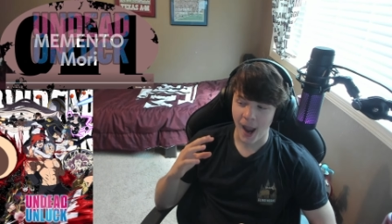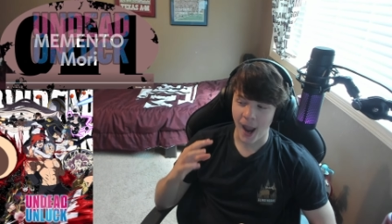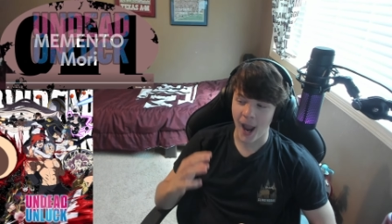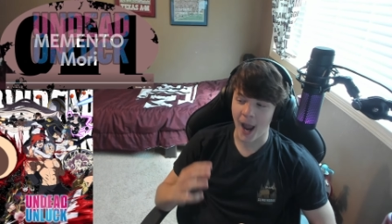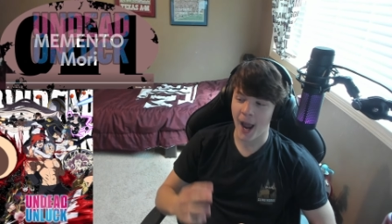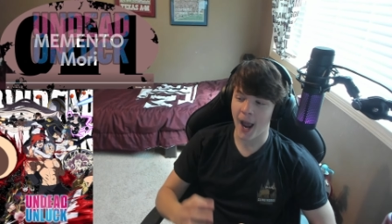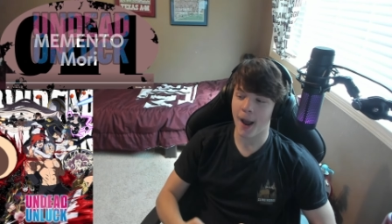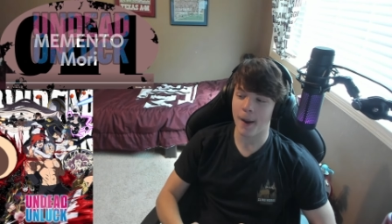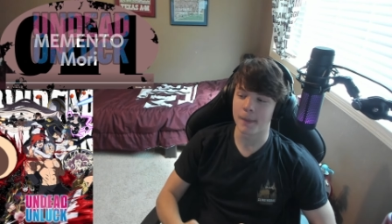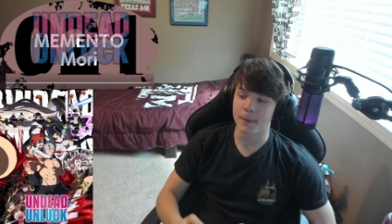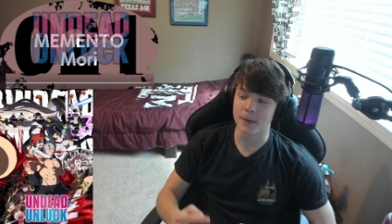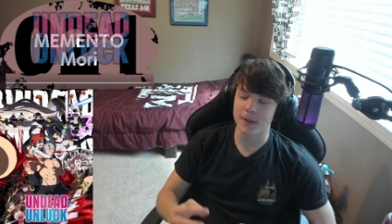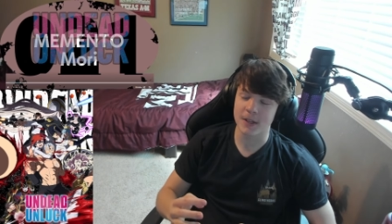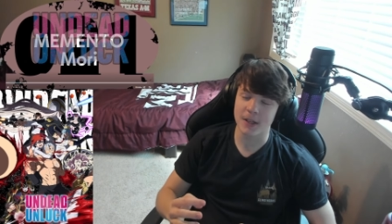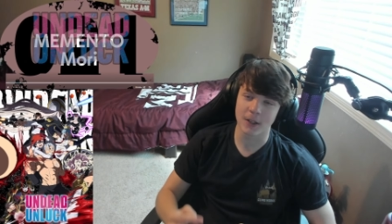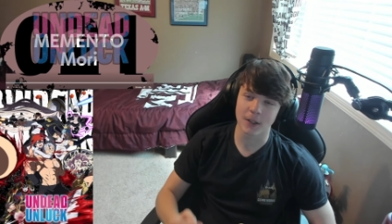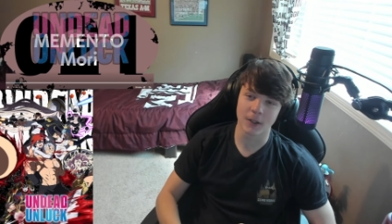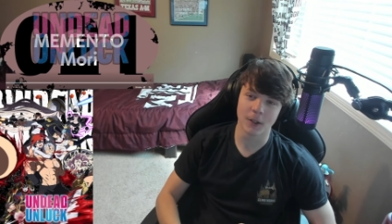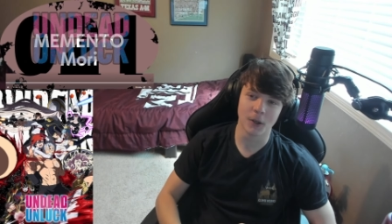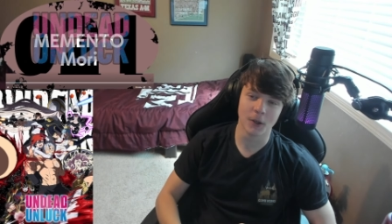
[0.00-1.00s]

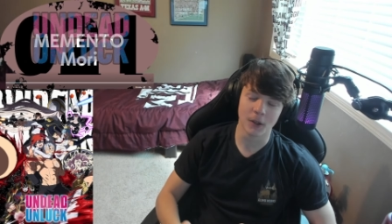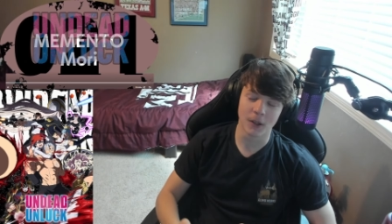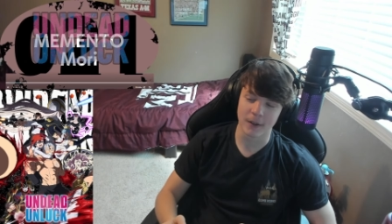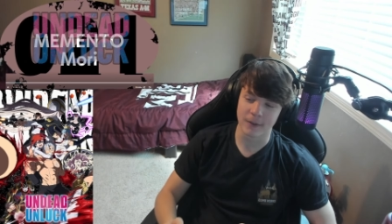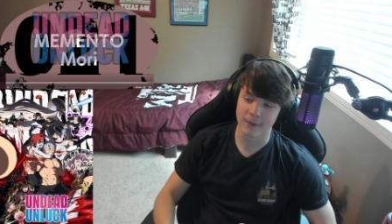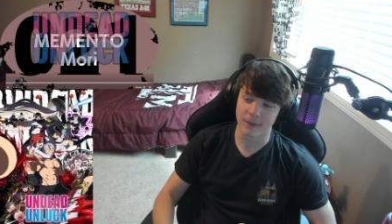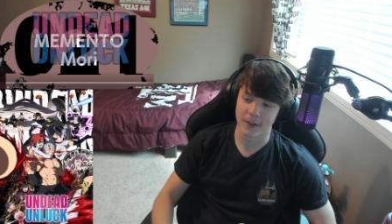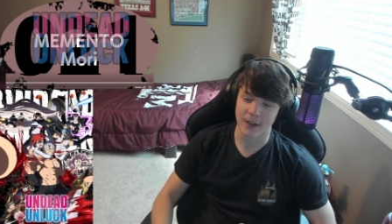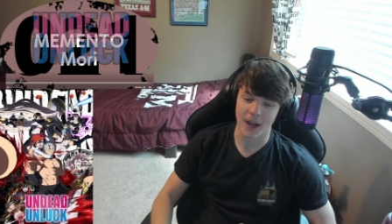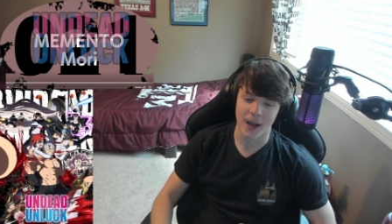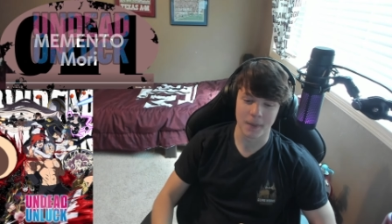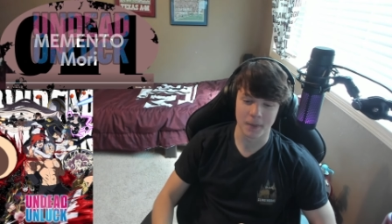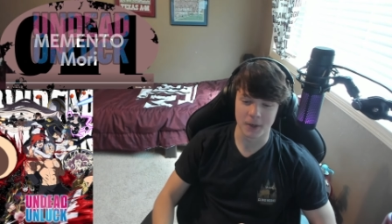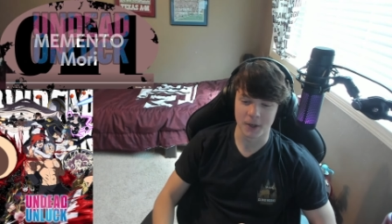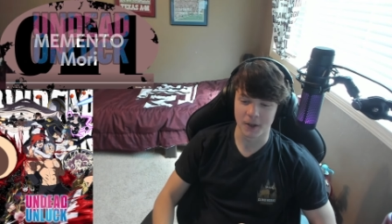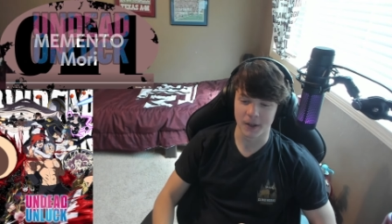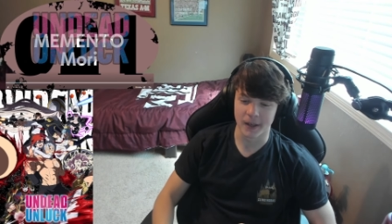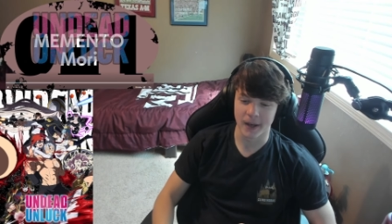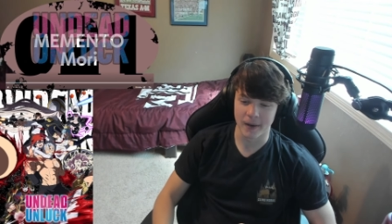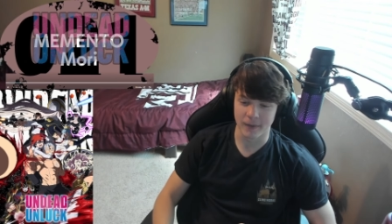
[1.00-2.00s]
absolutely
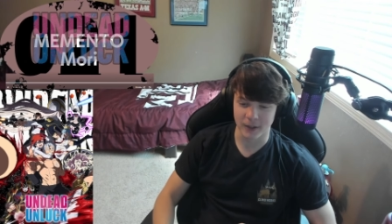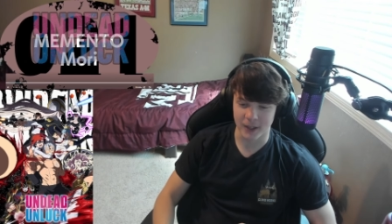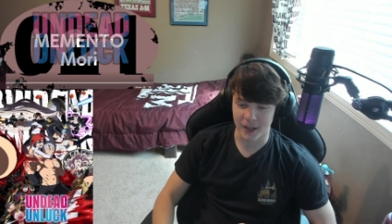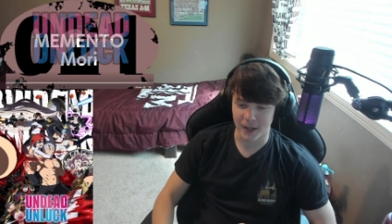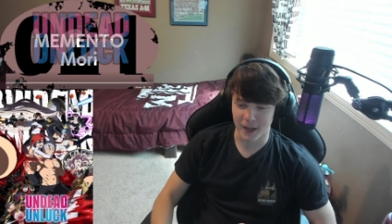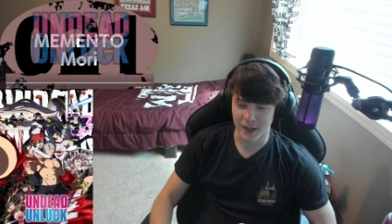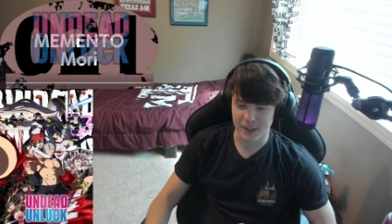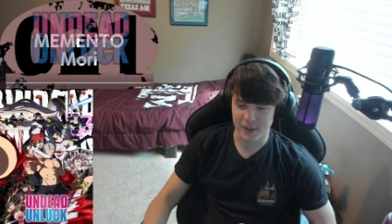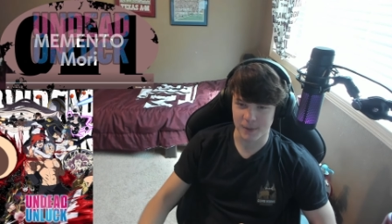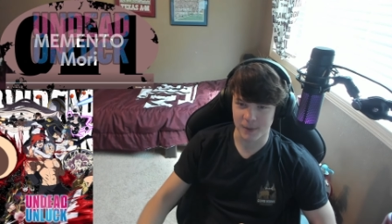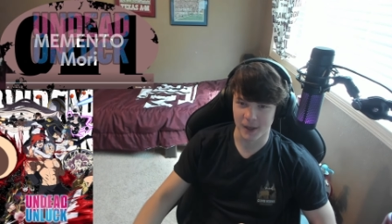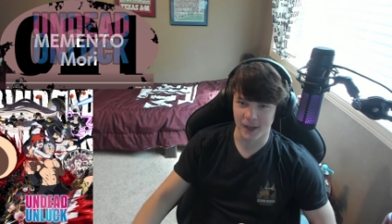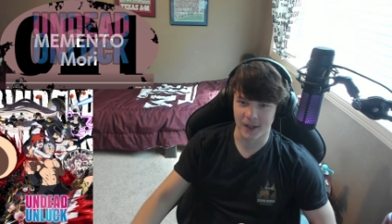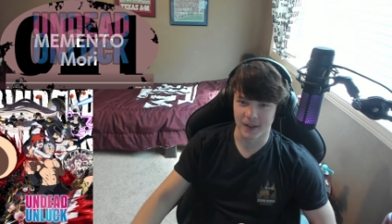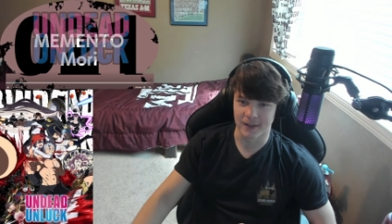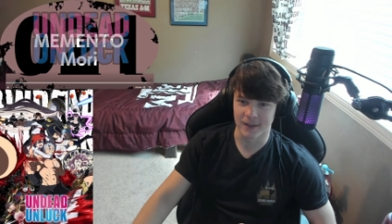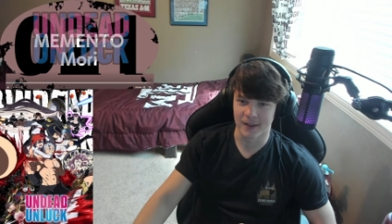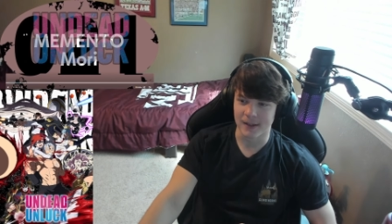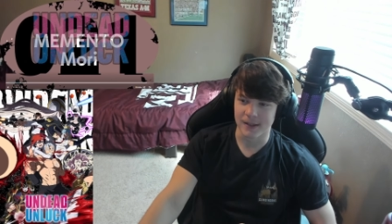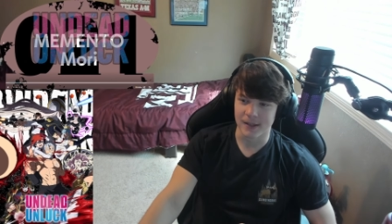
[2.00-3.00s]
phenomenal in every
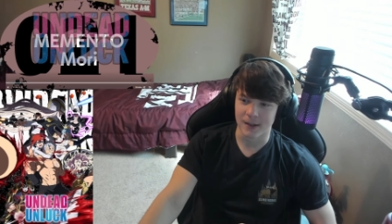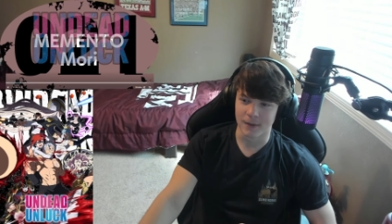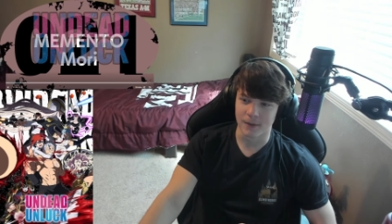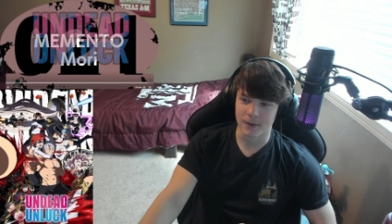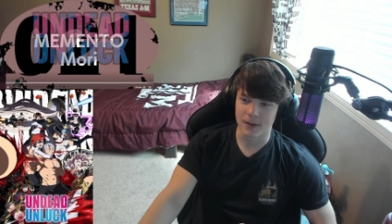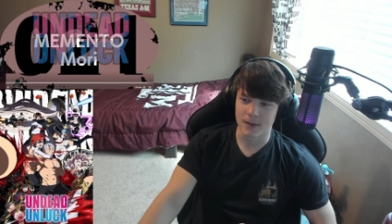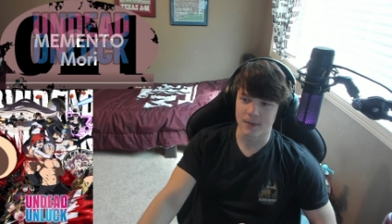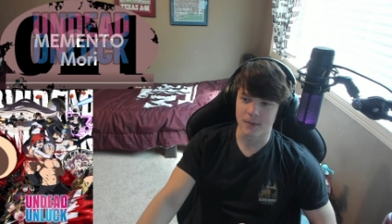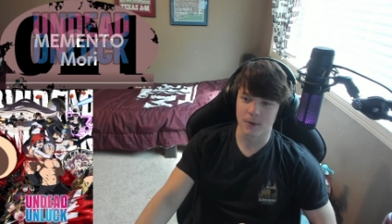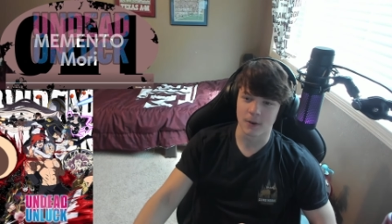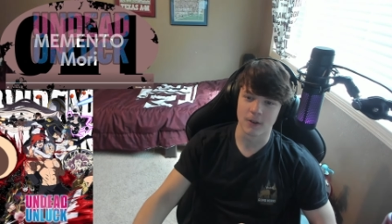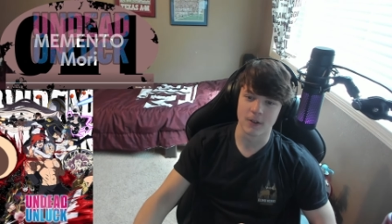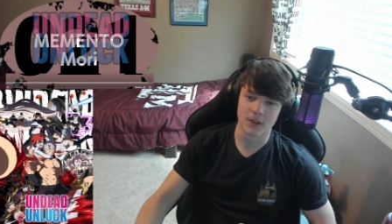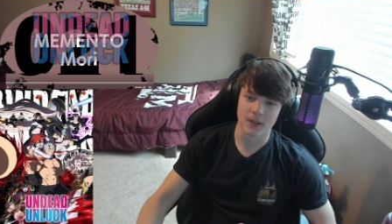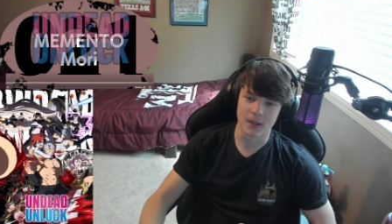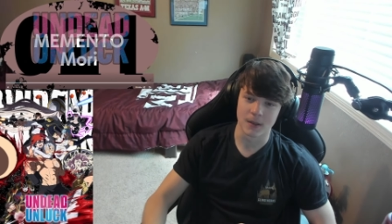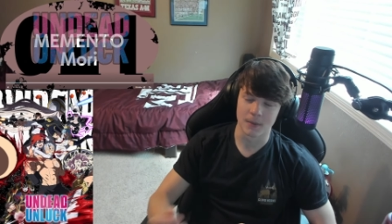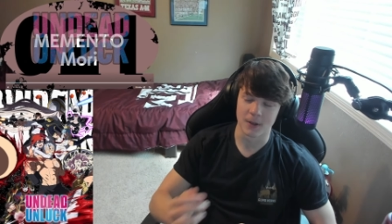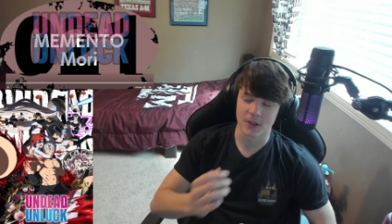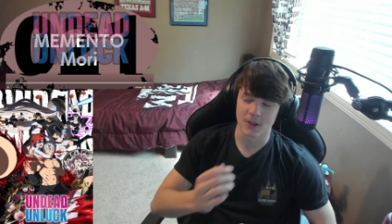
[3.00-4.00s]
aspect let's see if there's more
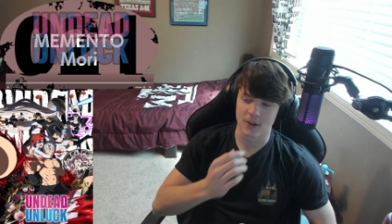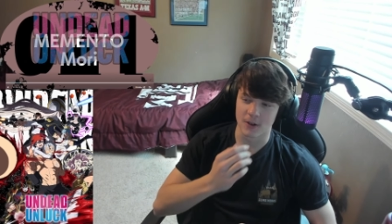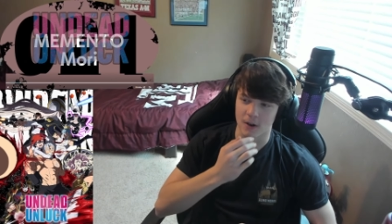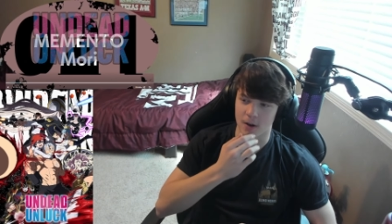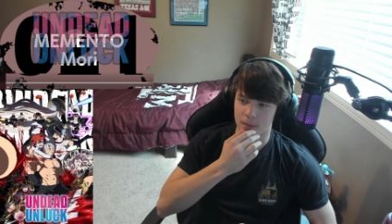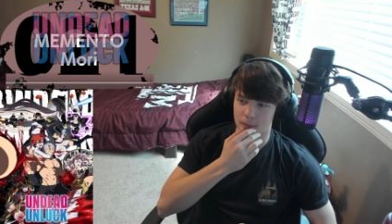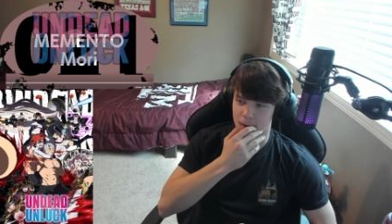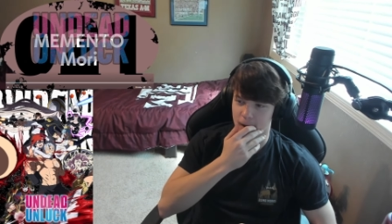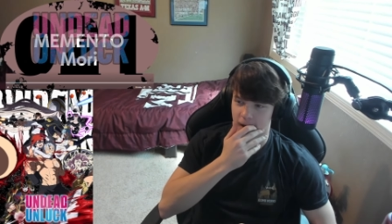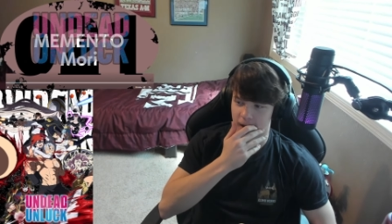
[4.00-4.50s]
just to be sure but